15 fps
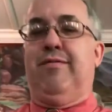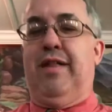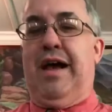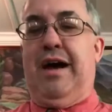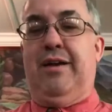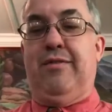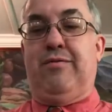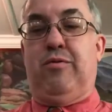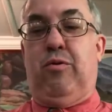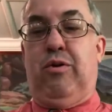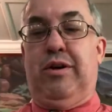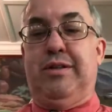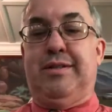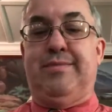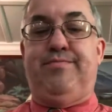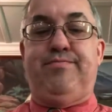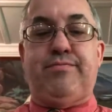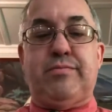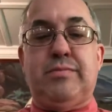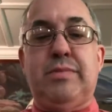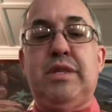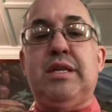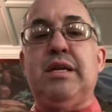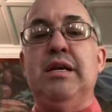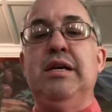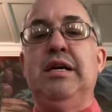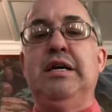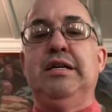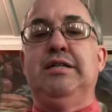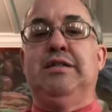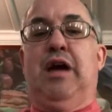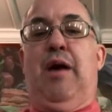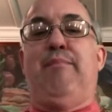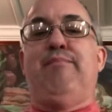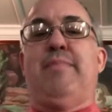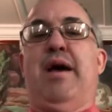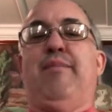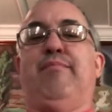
flat, of course. Some